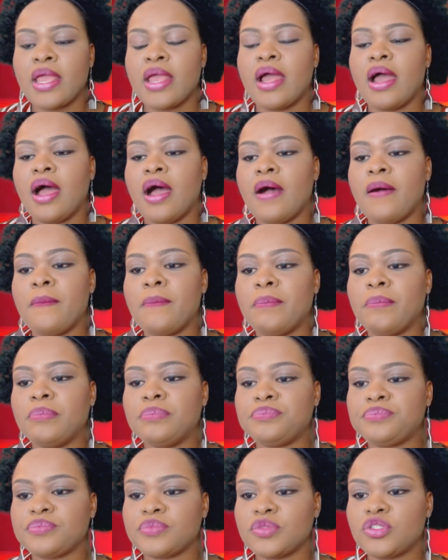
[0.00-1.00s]

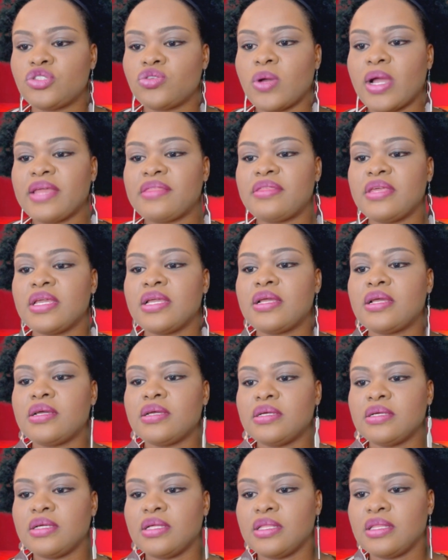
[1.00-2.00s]
So I think
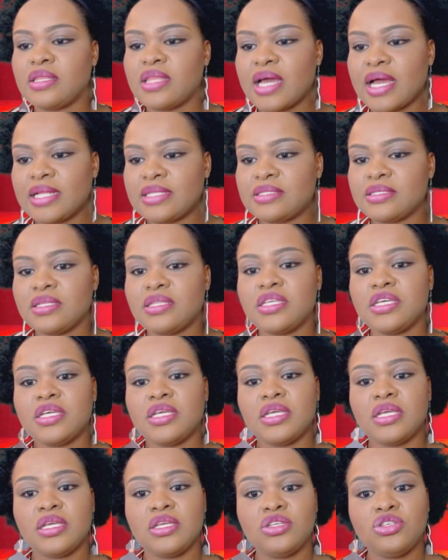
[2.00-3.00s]
that
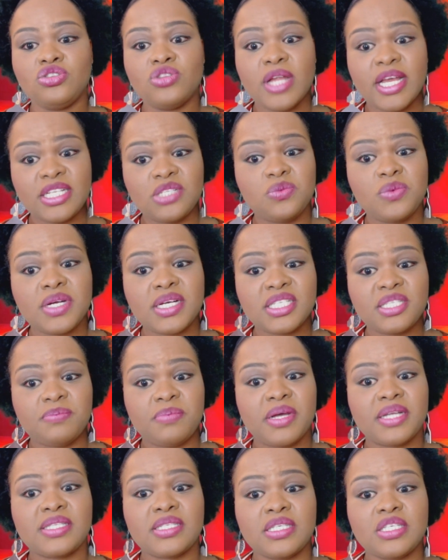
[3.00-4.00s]
the United Workers'
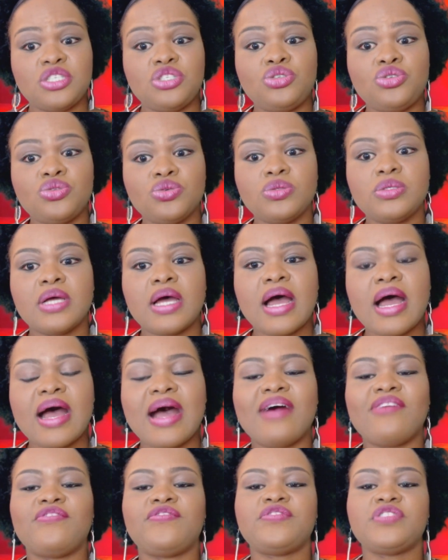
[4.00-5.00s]
Party should
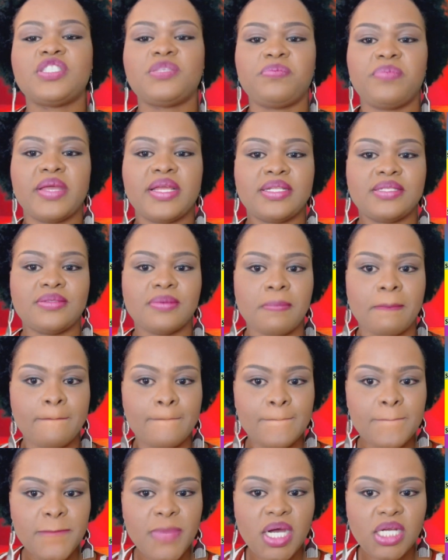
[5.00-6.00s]
have spent
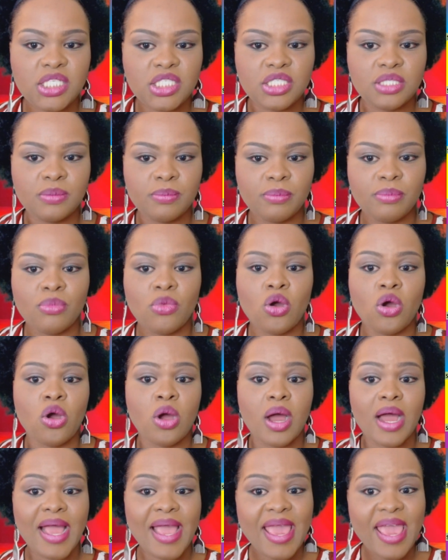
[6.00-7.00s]
much
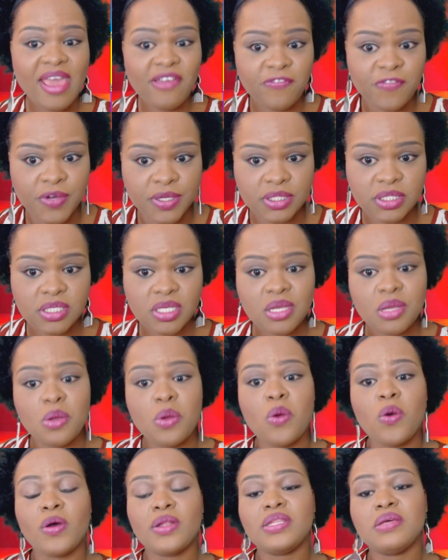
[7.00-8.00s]
more effort
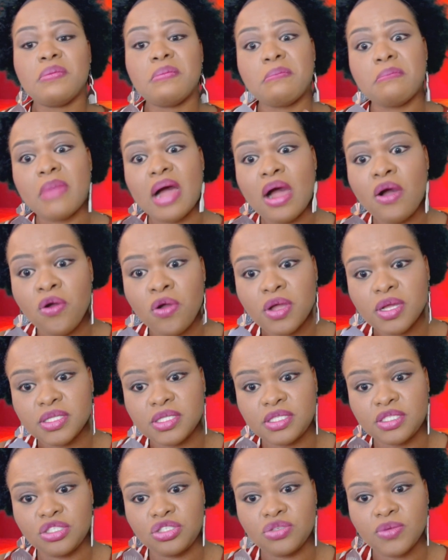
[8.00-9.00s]
on the Maho
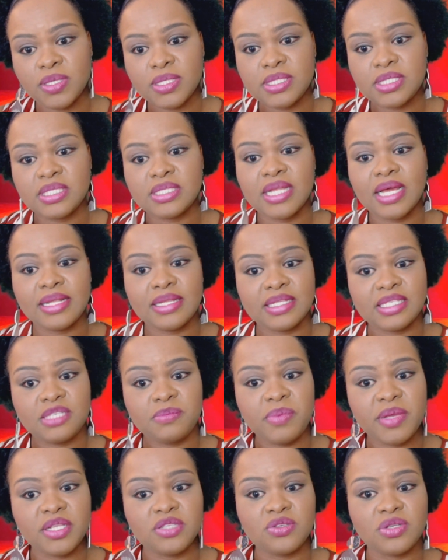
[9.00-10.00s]
constituency than they
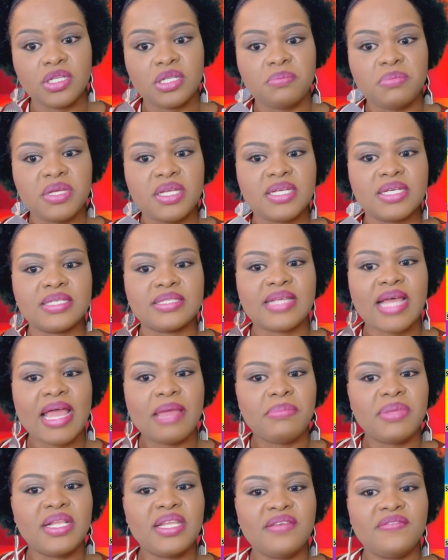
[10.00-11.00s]
spent on it, because I
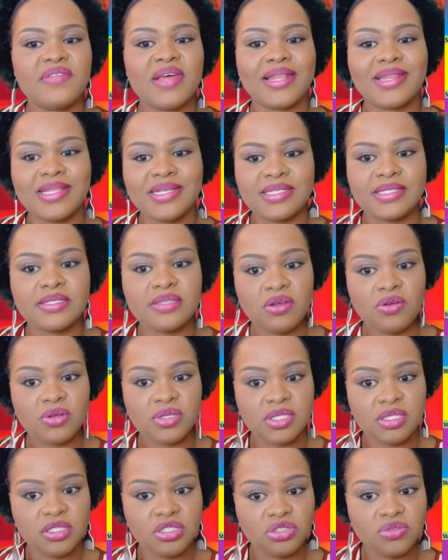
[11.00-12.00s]
believe that this is a
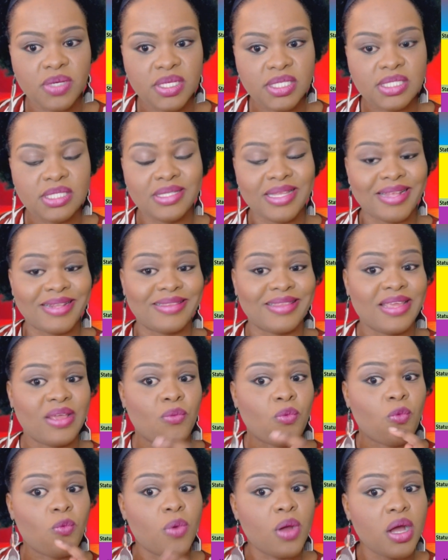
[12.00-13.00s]
constituency that
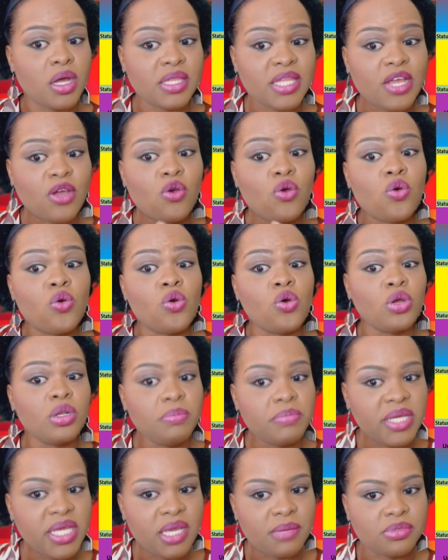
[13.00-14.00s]
they could
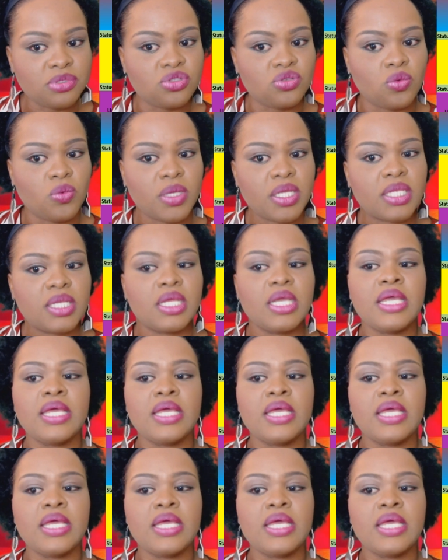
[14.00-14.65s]
be able to win